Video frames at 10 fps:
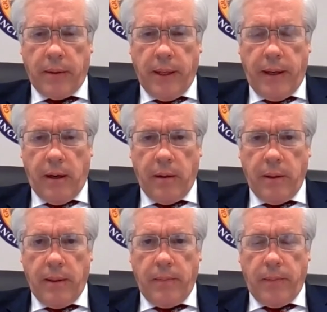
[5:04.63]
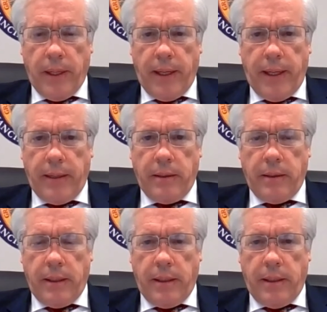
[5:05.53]
they are, and
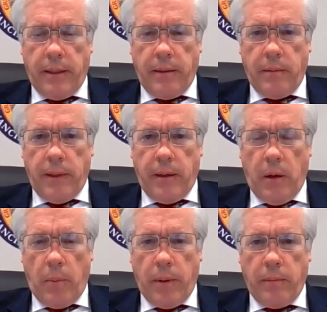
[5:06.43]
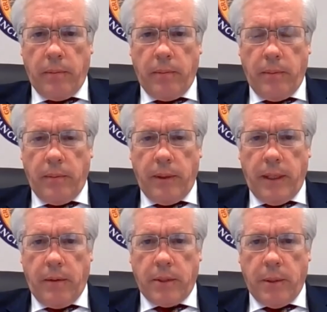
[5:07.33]
open,
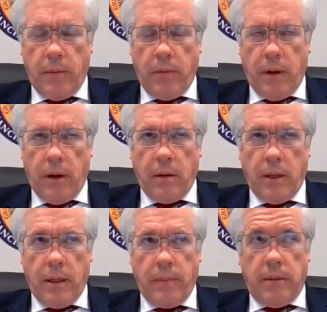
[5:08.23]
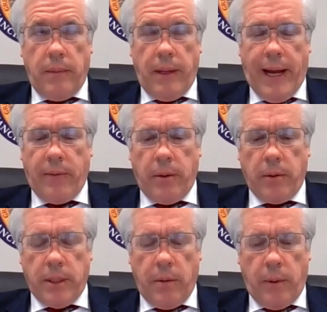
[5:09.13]
some of our
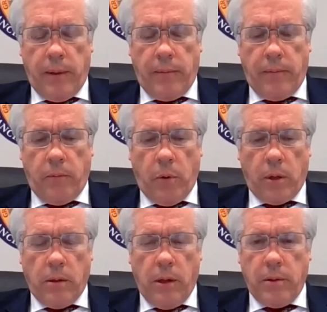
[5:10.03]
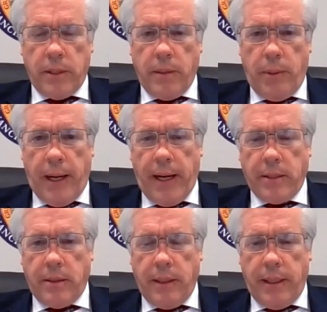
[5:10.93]
avenues that we've foreclosed in the
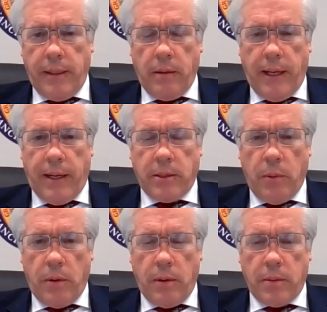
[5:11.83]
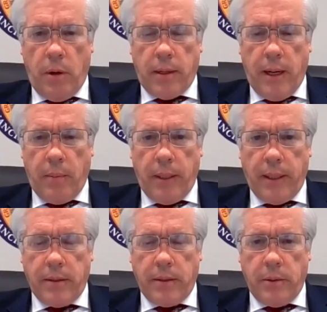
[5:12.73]
past, and allow small
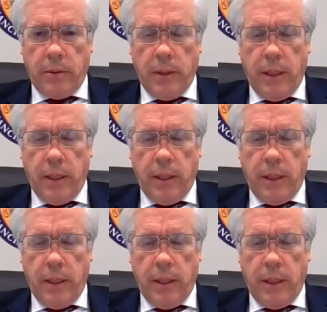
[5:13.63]
companies to